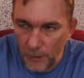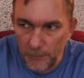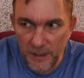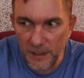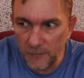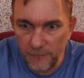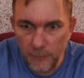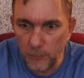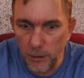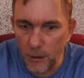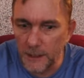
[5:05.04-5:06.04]
But they have a
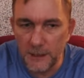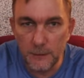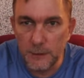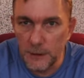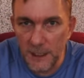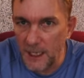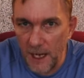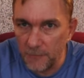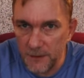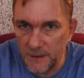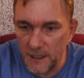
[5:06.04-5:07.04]
full bar here. You can get
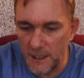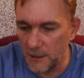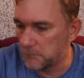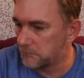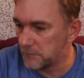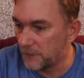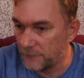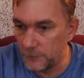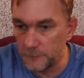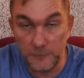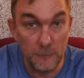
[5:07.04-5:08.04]
everything here. The
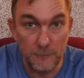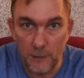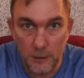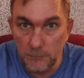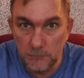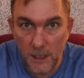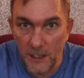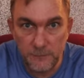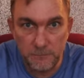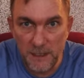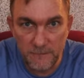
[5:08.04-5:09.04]
food so far
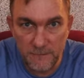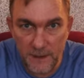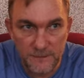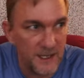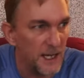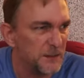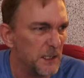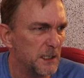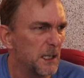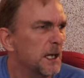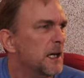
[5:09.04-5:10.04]
has been
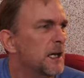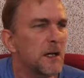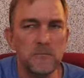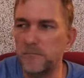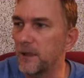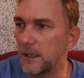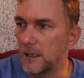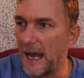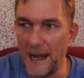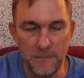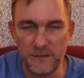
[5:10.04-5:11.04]
fantastic. The
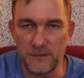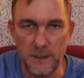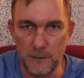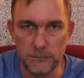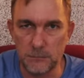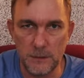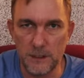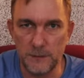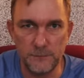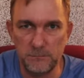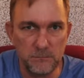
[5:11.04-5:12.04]
atmosphere
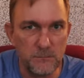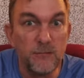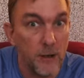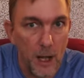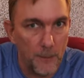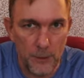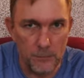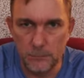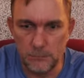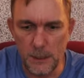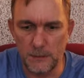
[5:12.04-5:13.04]
is phenomenal
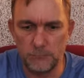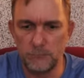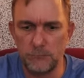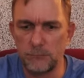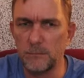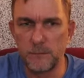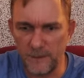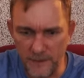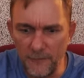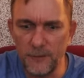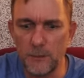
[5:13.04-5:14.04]

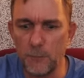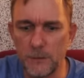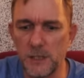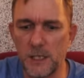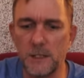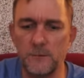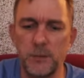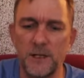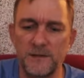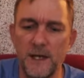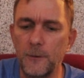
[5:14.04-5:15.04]
definitely worth checking this
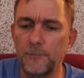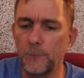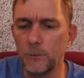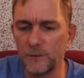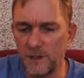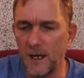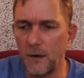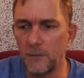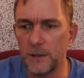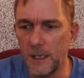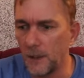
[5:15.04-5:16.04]
place out. We'll see how
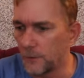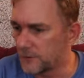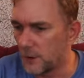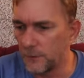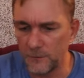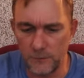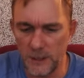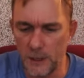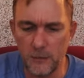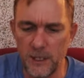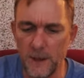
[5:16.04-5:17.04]
everything else goes as we
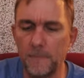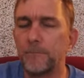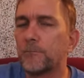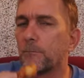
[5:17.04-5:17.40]
go here.